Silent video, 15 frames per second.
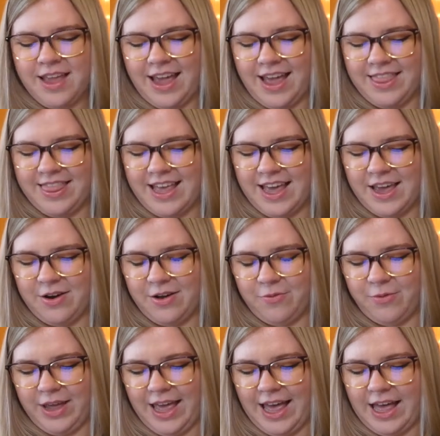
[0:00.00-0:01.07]
And then
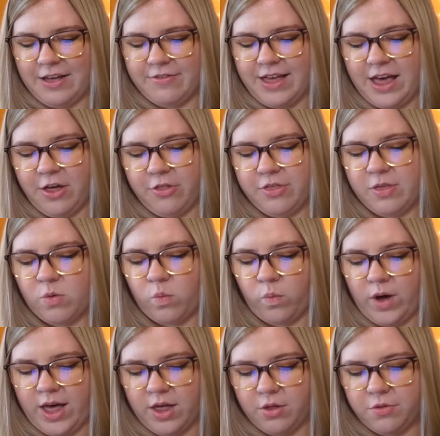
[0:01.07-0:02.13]
we have Health is
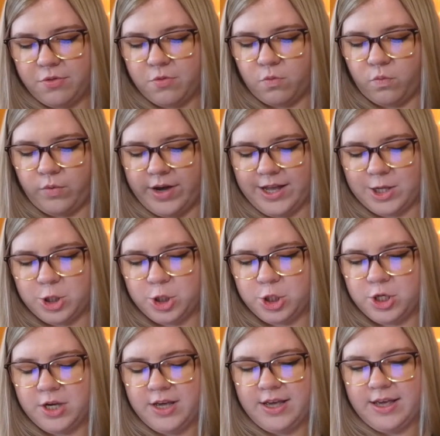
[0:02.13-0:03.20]
Wealth,
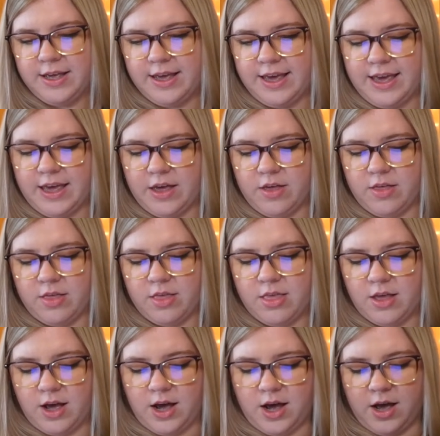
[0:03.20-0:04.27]
which
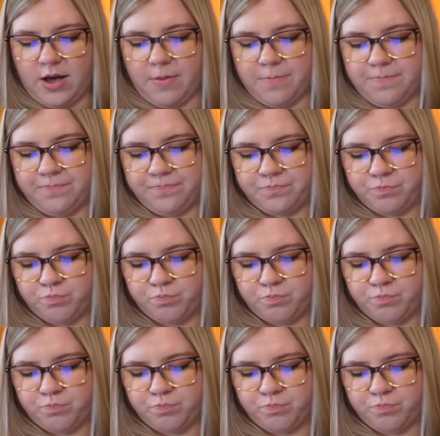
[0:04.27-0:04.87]
is, I